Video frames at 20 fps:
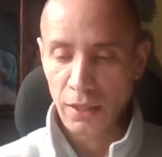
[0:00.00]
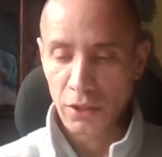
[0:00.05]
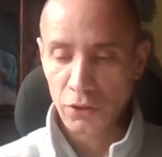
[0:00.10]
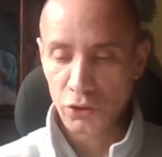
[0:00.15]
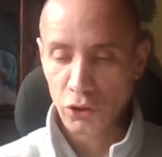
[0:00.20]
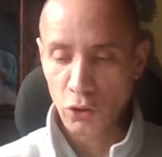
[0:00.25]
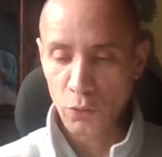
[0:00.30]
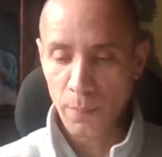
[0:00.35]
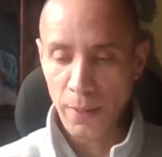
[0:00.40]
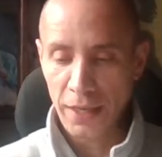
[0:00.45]
The
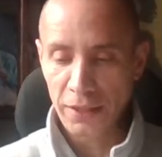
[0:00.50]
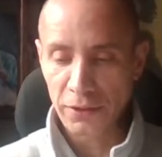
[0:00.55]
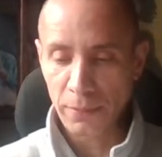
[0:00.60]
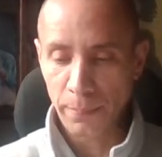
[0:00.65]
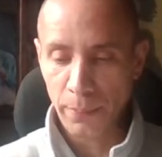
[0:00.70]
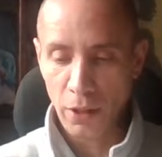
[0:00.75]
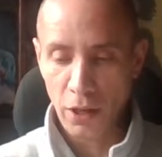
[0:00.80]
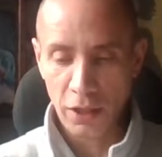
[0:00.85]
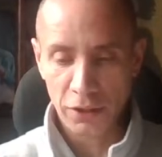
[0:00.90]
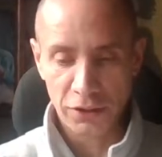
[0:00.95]
2 major
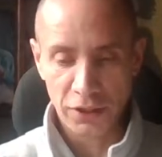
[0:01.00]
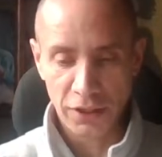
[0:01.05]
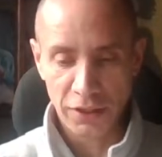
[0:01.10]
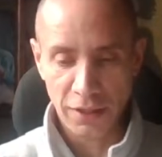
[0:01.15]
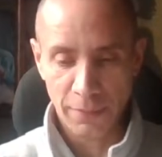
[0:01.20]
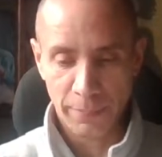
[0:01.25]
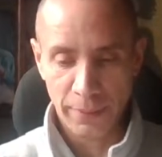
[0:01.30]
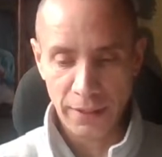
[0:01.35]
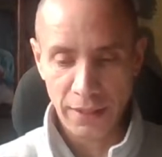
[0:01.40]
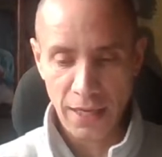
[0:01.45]
parties
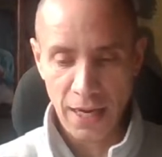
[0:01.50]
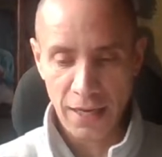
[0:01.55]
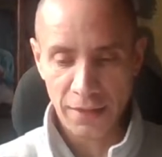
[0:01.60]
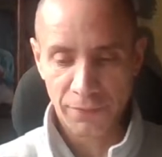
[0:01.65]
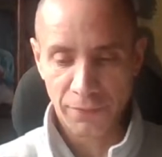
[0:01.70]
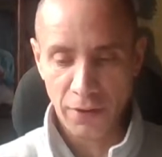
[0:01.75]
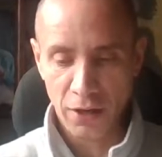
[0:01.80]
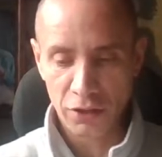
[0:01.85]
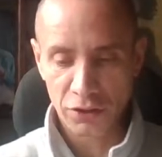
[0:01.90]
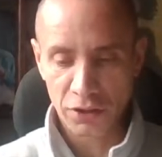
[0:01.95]
have been
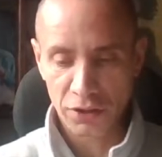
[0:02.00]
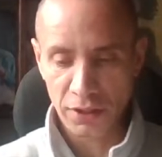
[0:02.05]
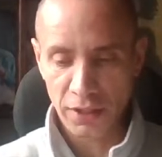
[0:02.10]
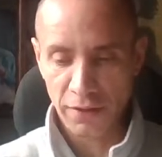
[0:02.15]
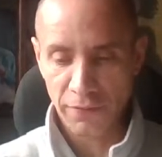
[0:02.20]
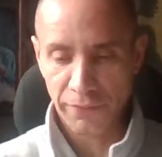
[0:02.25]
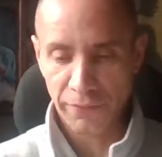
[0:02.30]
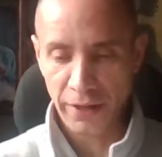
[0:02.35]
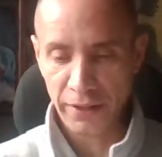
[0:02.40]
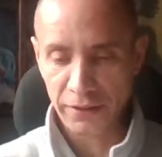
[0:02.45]
adversely
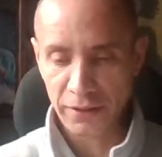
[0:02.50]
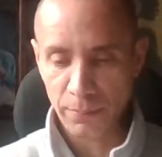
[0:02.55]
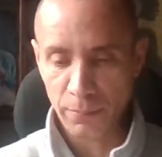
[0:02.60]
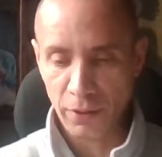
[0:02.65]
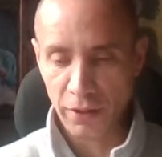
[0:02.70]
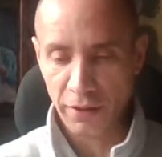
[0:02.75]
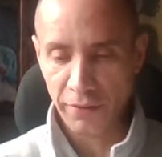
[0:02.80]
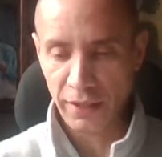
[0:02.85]
affected by